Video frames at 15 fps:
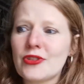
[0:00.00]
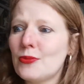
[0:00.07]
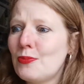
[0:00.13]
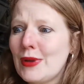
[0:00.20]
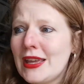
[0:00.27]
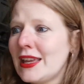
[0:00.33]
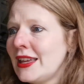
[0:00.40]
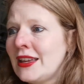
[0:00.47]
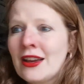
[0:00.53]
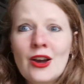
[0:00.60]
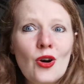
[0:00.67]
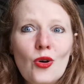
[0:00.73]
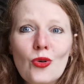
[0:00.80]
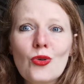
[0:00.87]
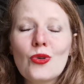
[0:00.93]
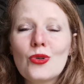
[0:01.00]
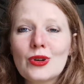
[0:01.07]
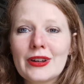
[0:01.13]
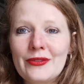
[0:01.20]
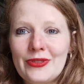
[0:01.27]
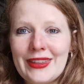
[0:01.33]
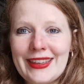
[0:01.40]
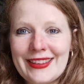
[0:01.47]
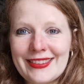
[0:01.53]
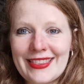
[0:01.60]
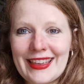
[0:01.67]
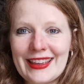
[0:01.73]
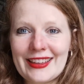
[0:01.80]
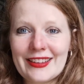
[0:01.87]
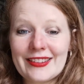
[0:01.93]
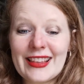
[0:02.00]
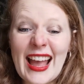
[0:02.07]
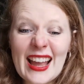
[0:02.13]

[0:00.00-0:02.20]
to be all of these things.